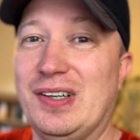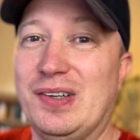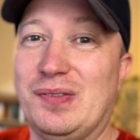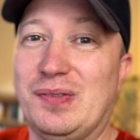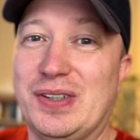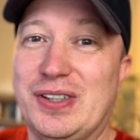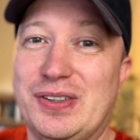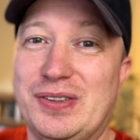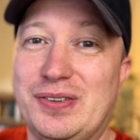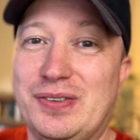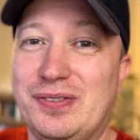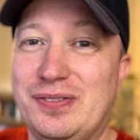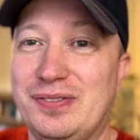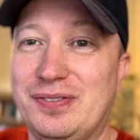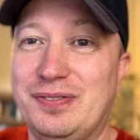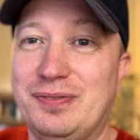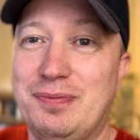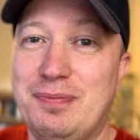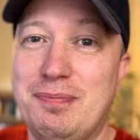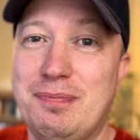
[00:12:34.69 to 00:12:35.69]
well,
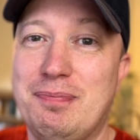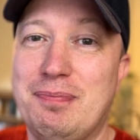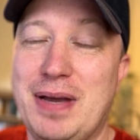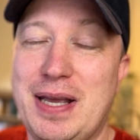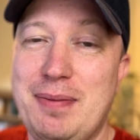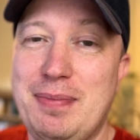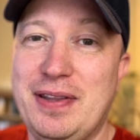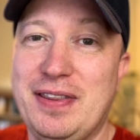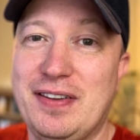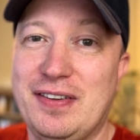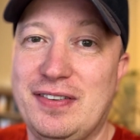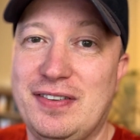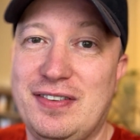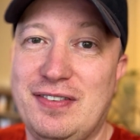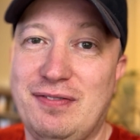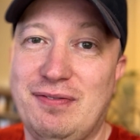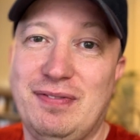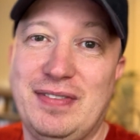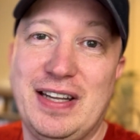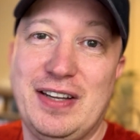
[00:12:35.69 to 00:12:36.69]
maybe there's
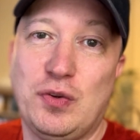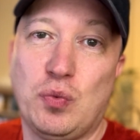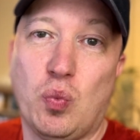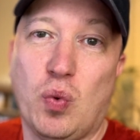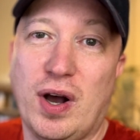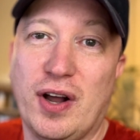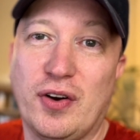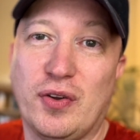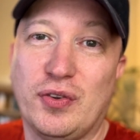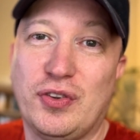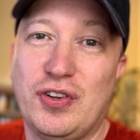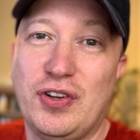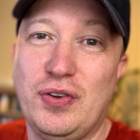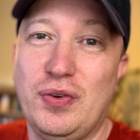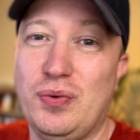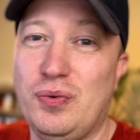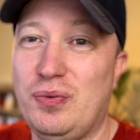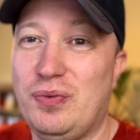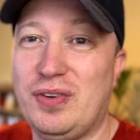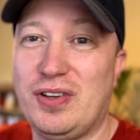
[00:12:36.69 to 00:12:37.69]
1 or
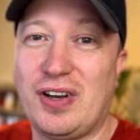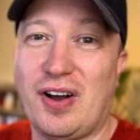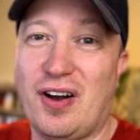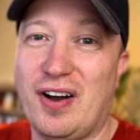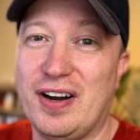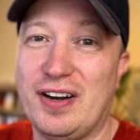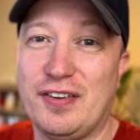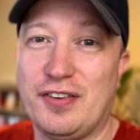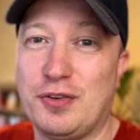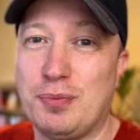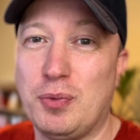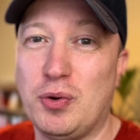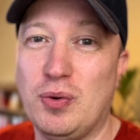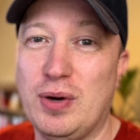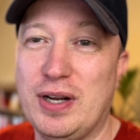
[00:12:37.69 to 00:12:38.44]
2 kind of small